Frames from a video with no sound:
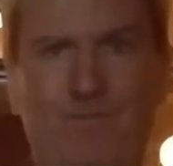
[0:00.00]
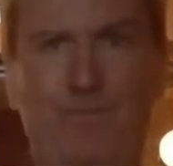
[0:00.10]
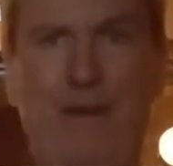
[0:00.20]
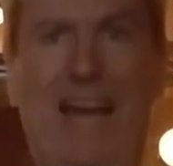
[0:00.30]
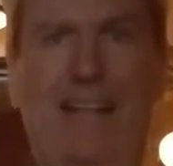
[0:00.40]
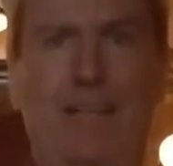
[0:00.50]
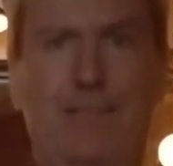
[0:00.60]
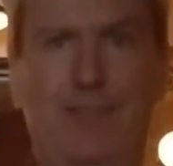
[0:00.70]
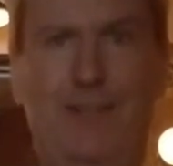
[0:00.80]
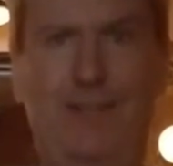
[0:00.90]
palette
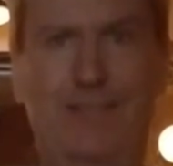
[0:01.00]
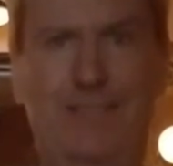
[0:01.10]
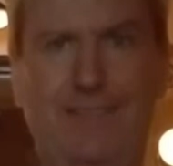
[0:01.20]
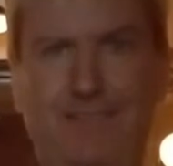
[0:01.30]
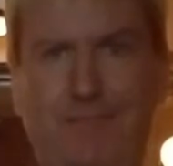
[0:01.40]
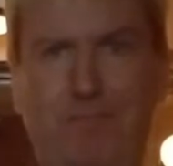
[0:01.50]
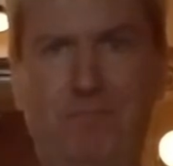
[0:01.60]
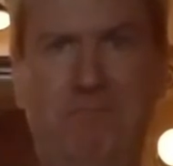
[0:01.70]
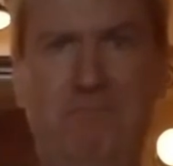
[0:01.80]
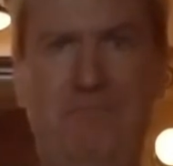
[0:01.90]
called
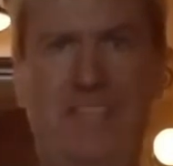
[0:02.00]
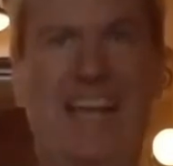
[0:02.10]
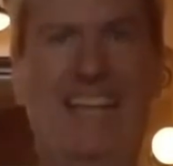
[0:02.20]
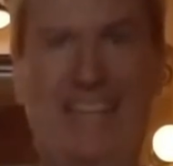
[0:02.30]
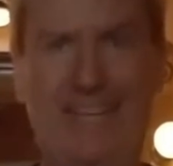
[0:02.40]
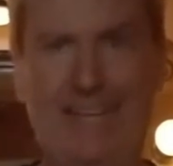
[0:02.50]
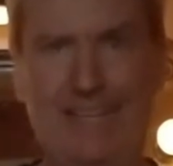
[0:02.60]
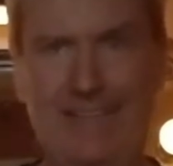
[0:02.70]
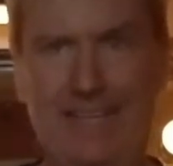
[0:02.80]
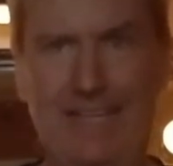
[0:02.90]
Nightlight, I
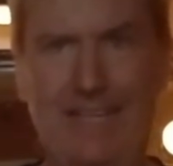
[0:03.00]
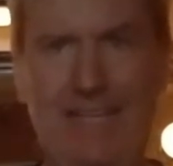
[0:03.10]
think.